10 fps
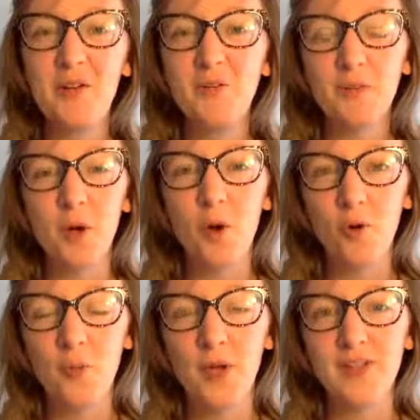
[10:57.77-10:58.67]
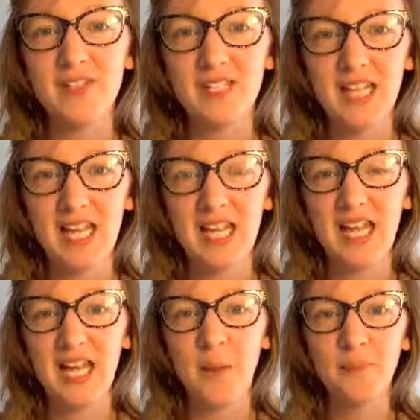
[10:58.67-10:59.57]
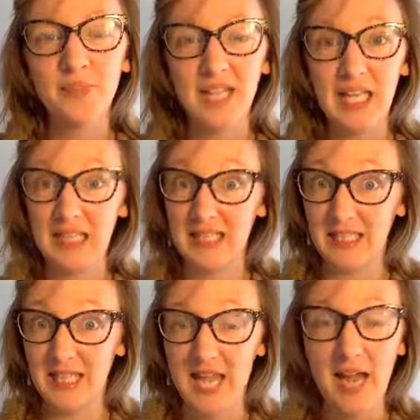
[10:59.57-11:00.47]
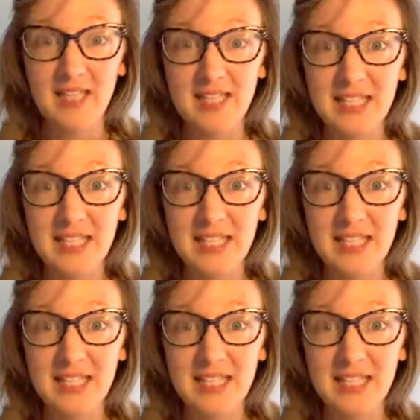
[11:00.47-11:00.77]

for almost a year. And that's